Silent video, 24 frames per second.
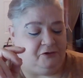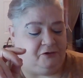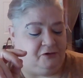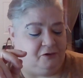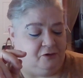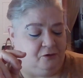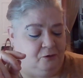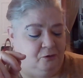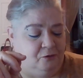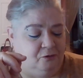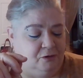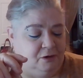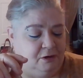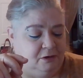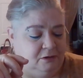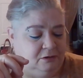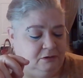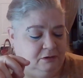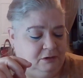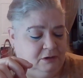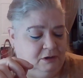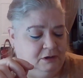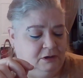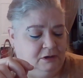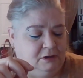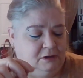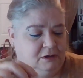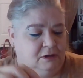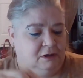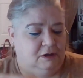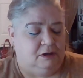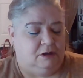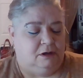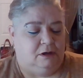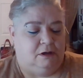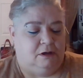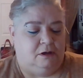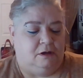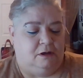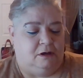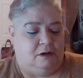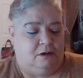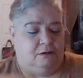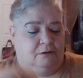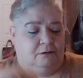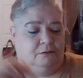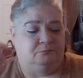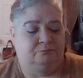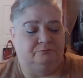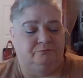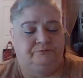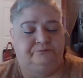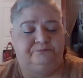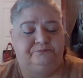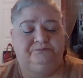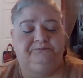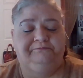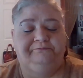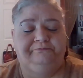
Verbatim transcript: Denona um,